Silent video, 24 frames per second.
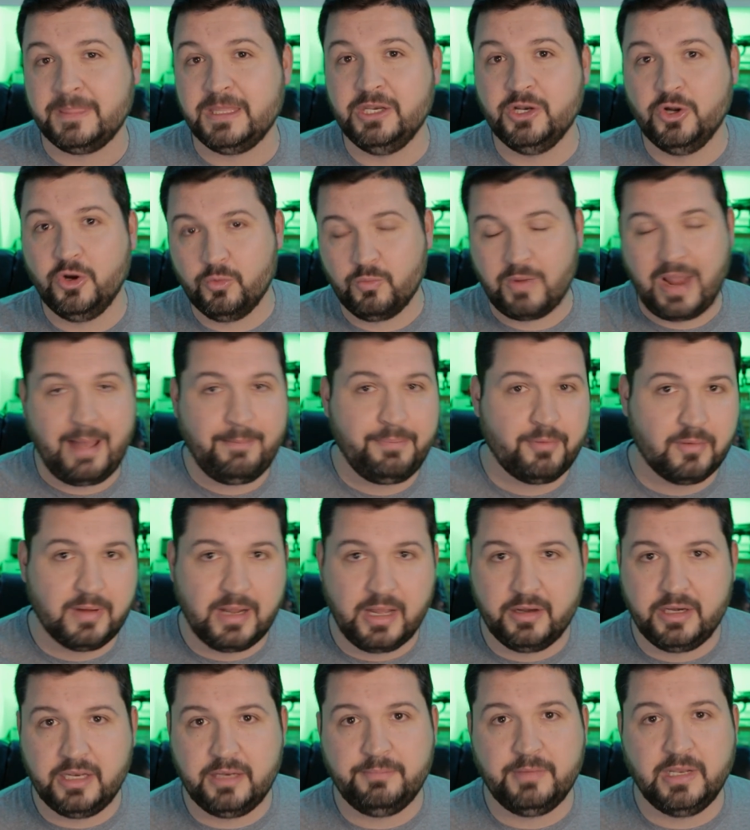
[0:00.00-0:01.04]
you know, wrap
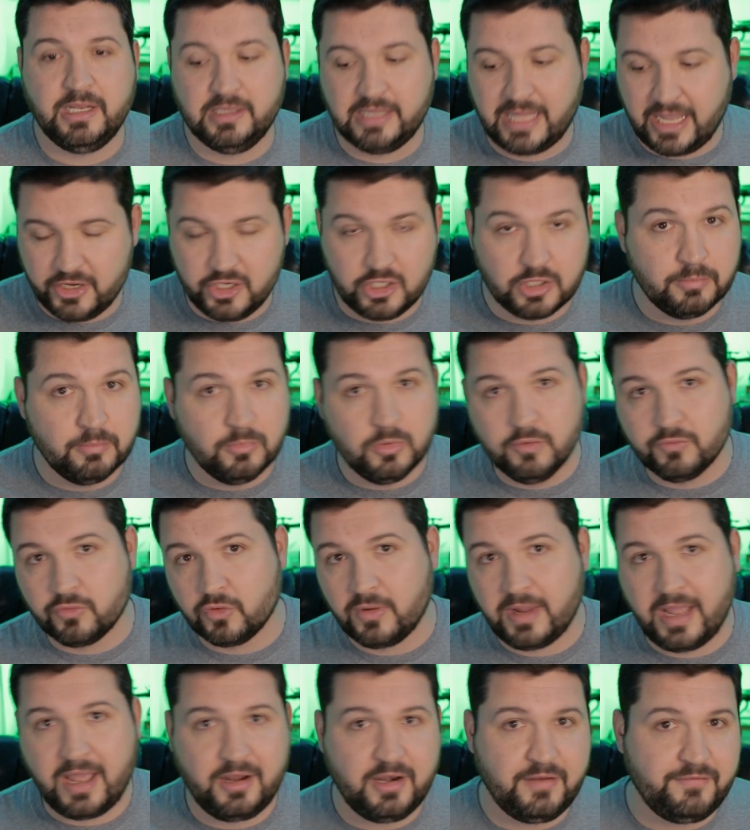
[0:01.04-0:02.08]
around and allow you to move
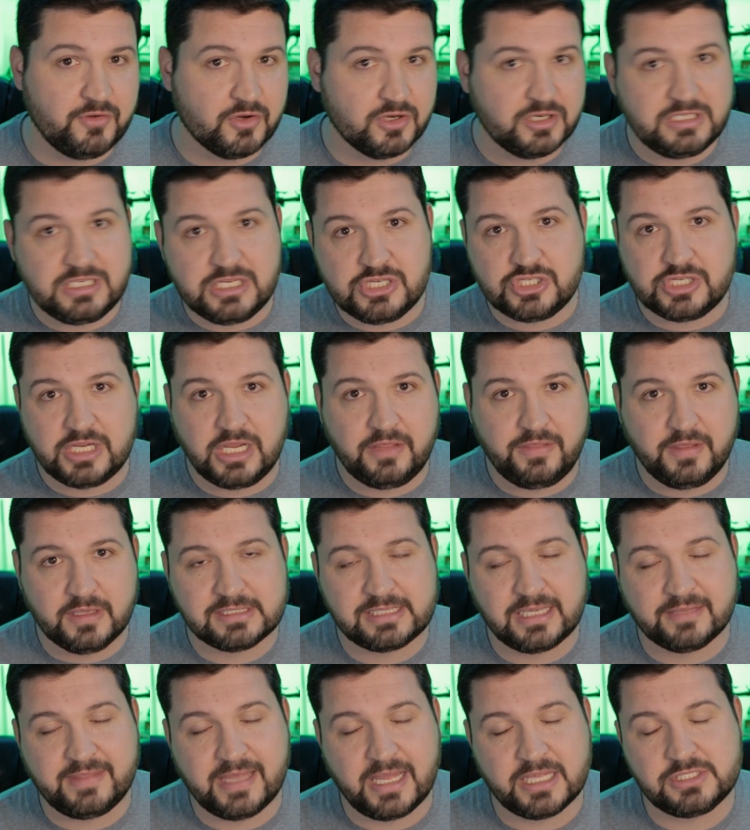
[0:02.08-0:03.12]
around if you're a DJ, things
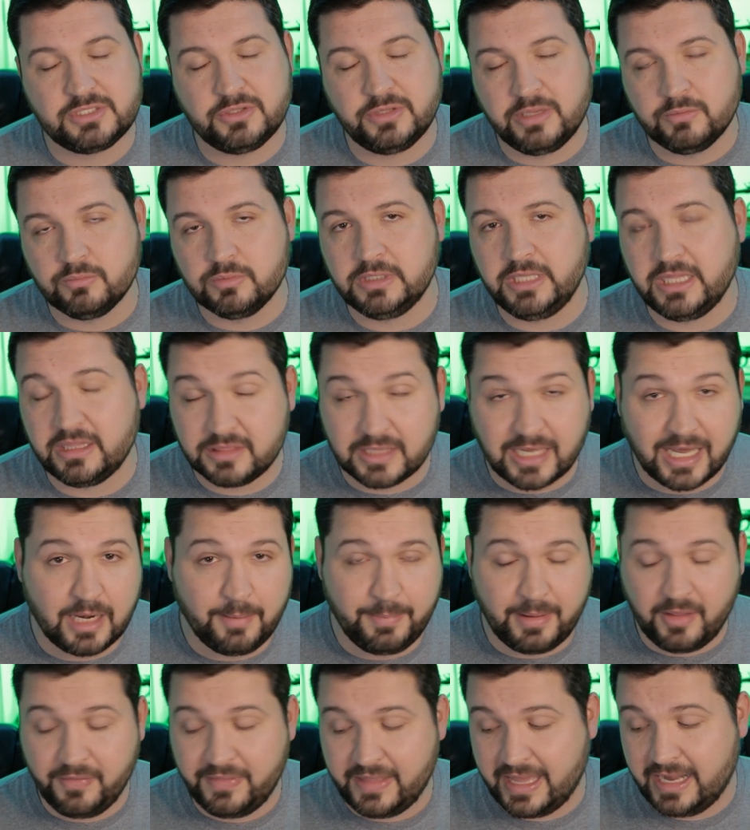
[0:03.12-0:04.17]
like that. So they really thought
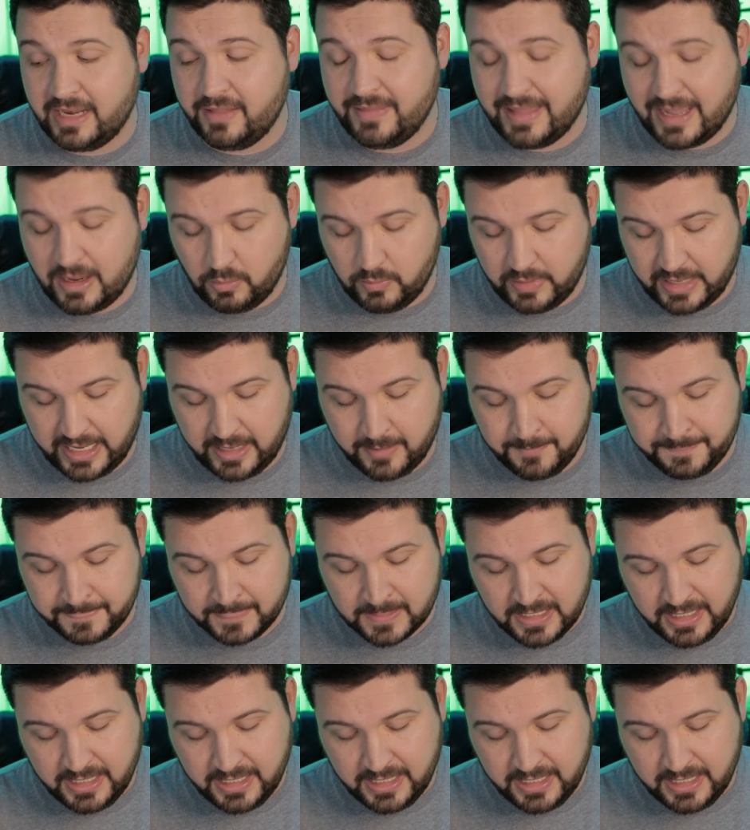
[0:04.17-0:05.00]
about that in that way.